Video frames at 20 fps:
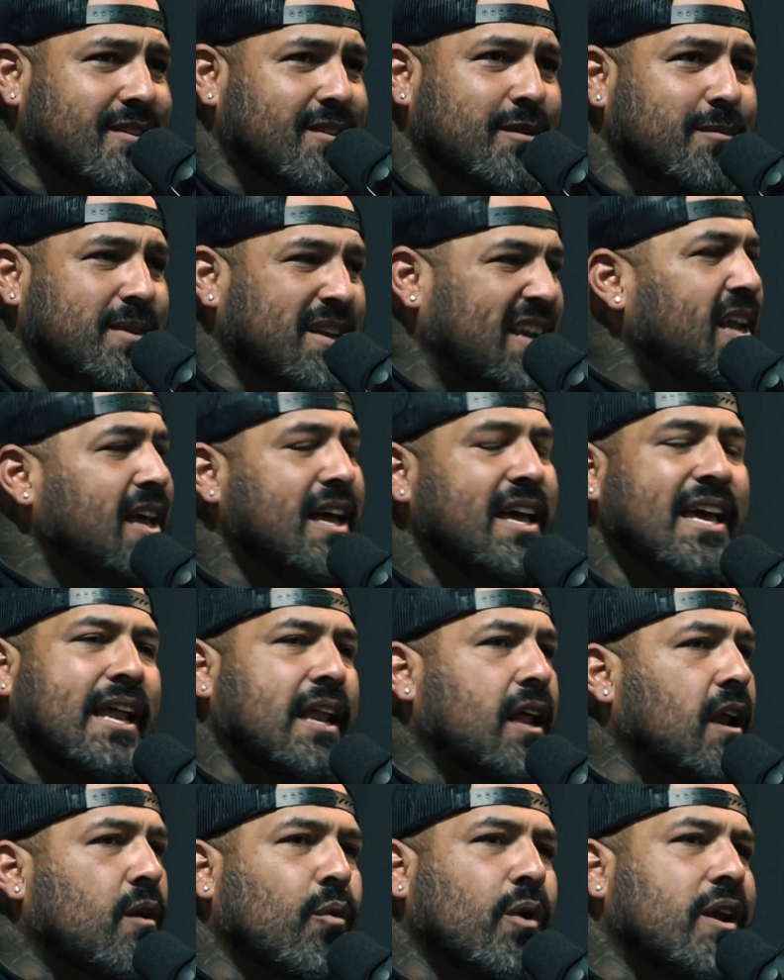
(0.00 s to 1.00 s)
You know what I mean? Yeah.
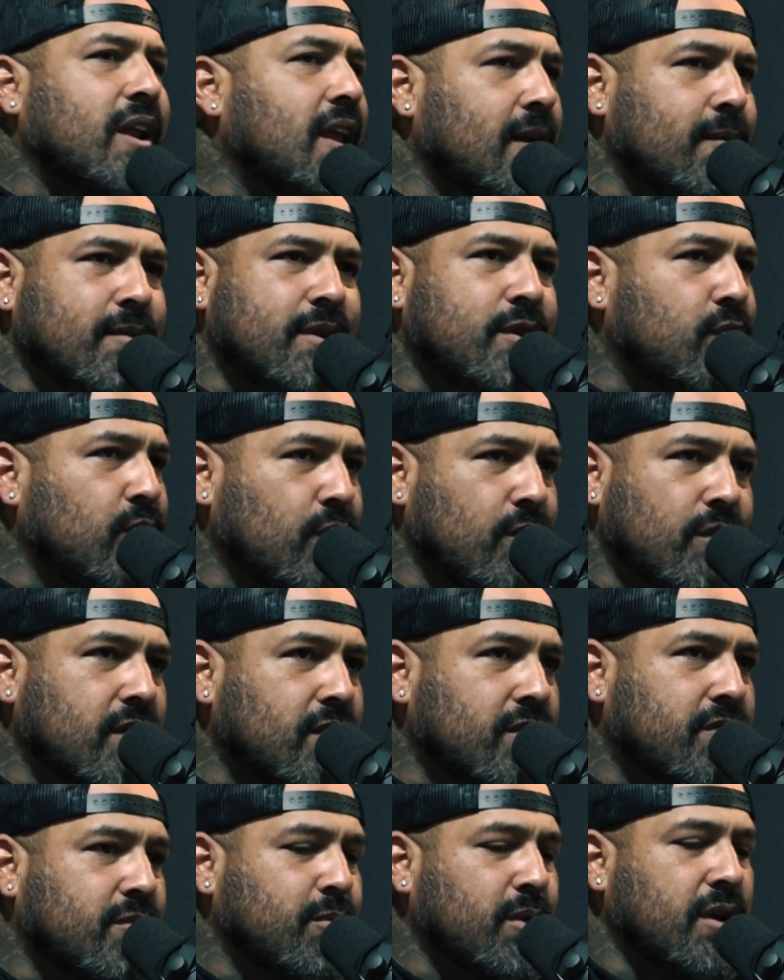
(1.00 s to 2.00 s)
And I don't want him to do
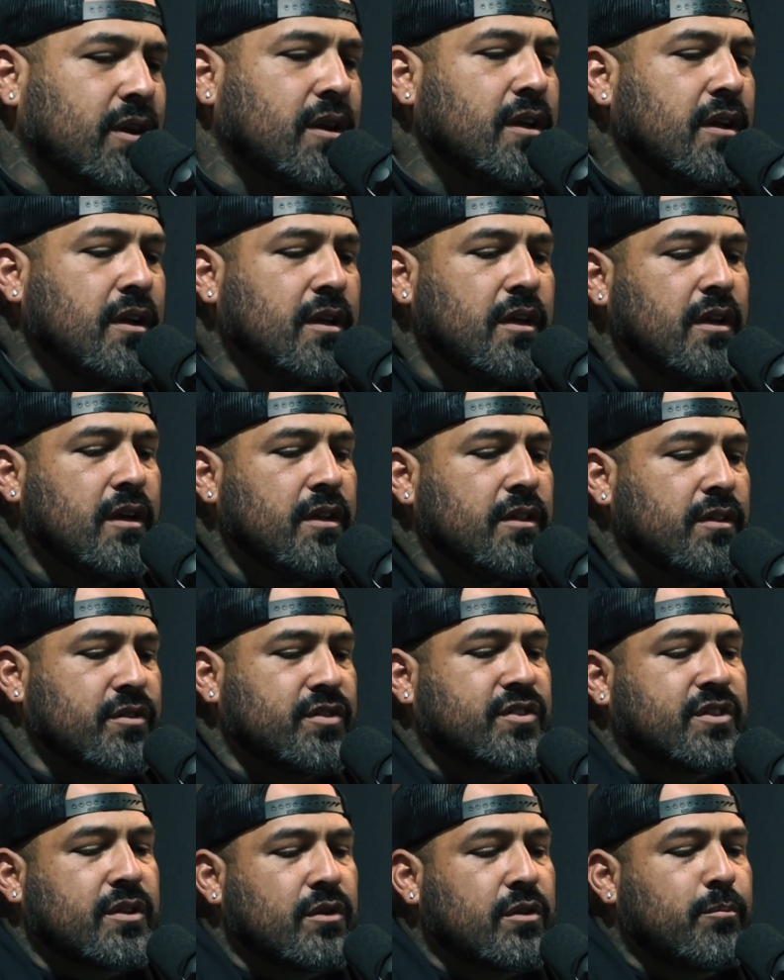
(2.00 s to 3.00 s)
this, but
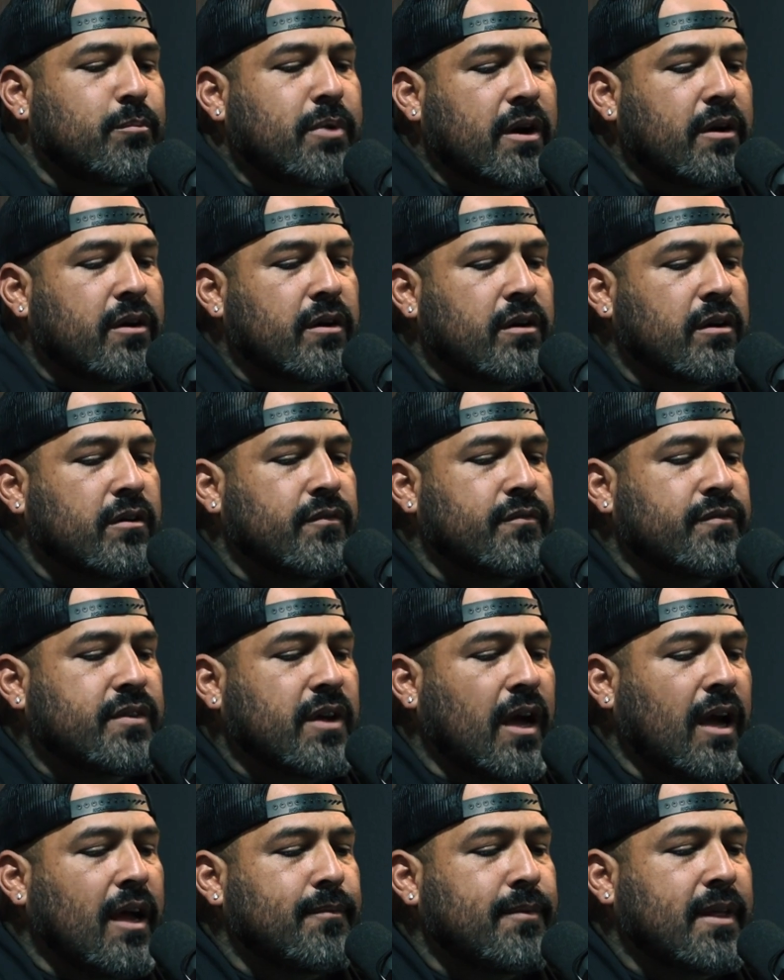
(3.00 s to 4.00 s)
there's still the barrier of
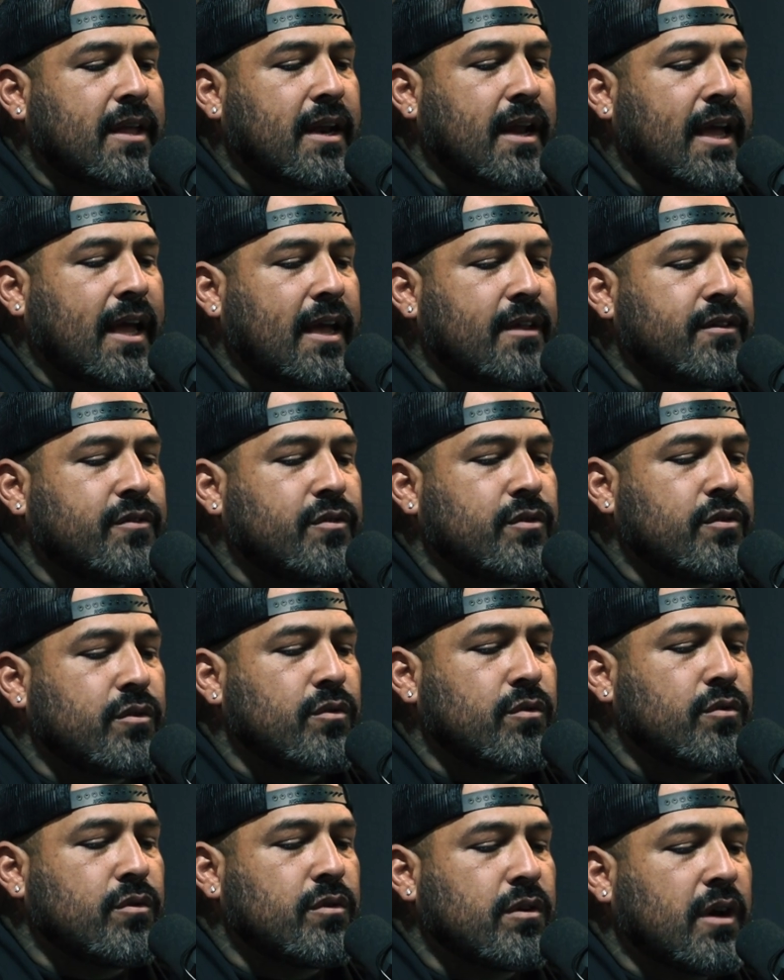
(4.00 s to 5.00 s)
time that I had
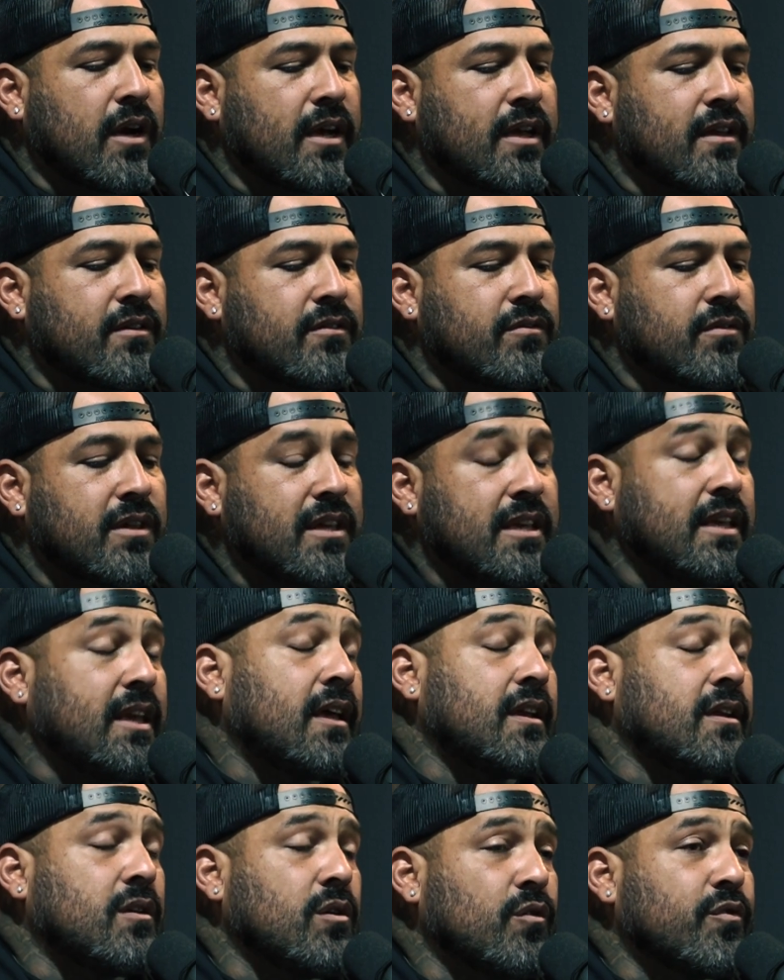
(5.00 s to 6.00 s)
to, I guess he
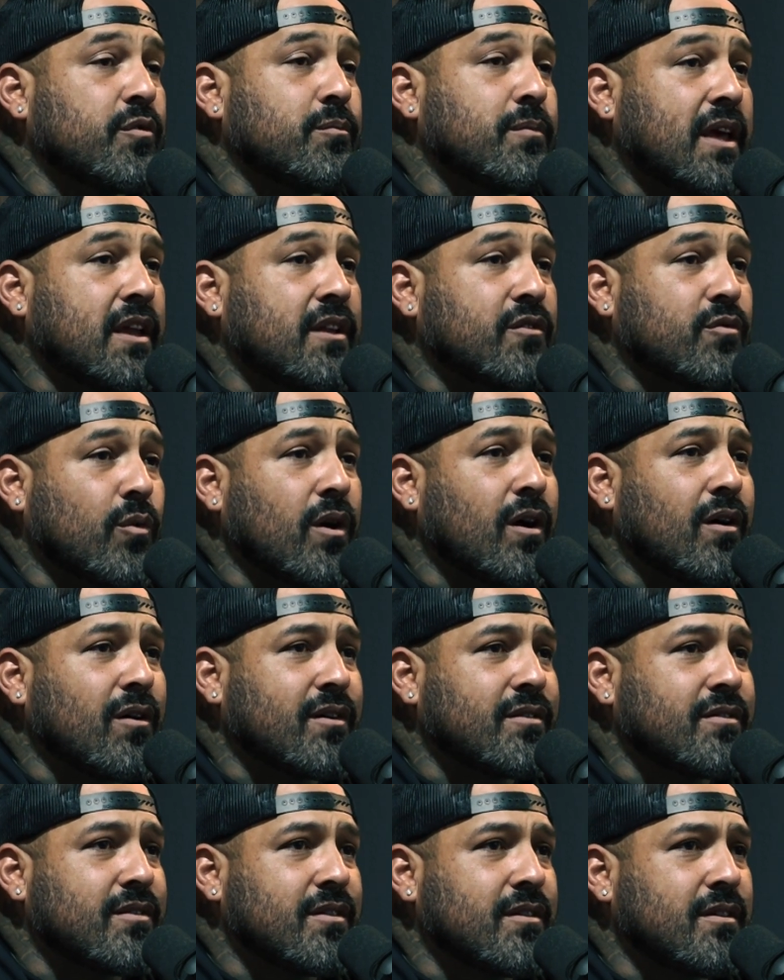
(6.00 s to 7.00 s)
had to heal from that as well,
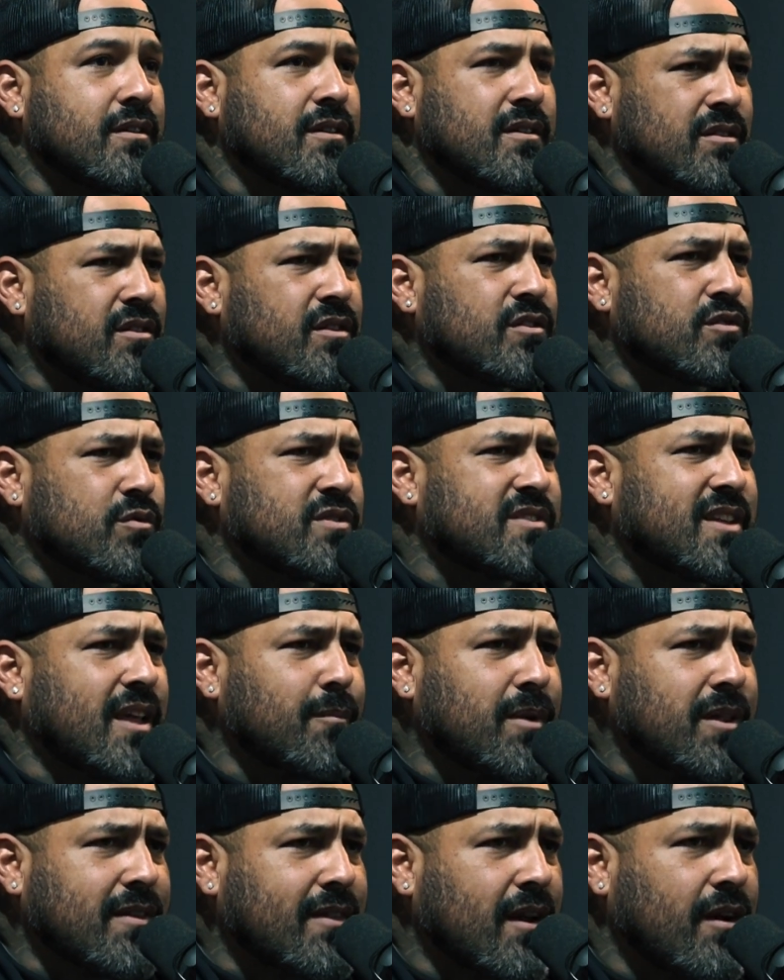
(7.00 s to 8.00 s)
because there's
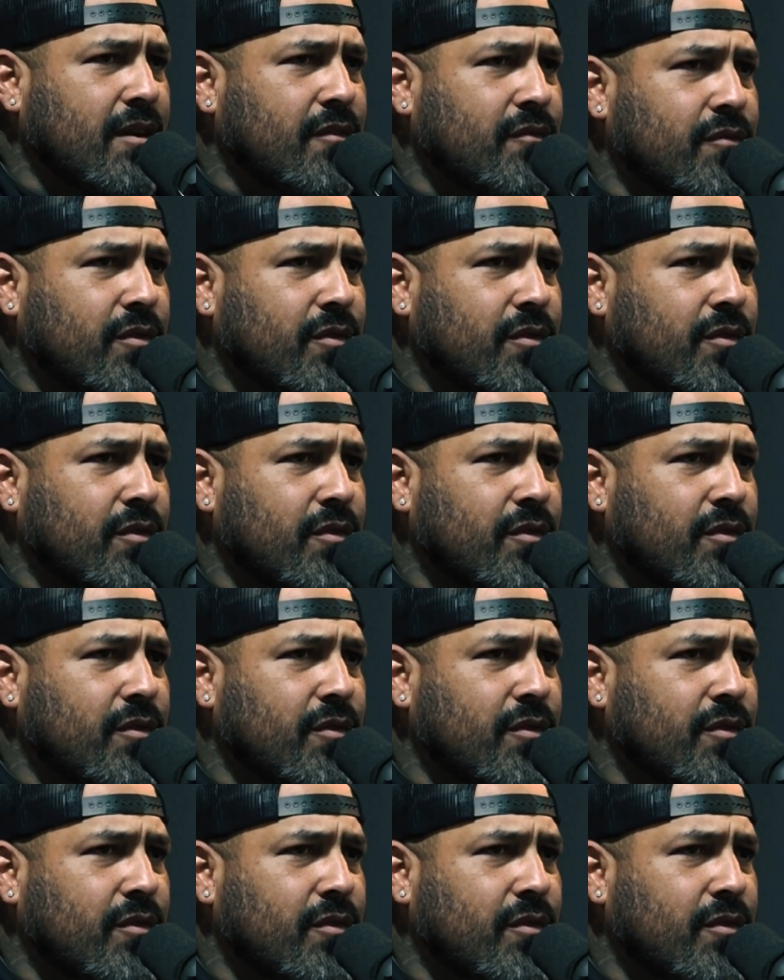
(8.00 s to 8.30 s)
resentment there.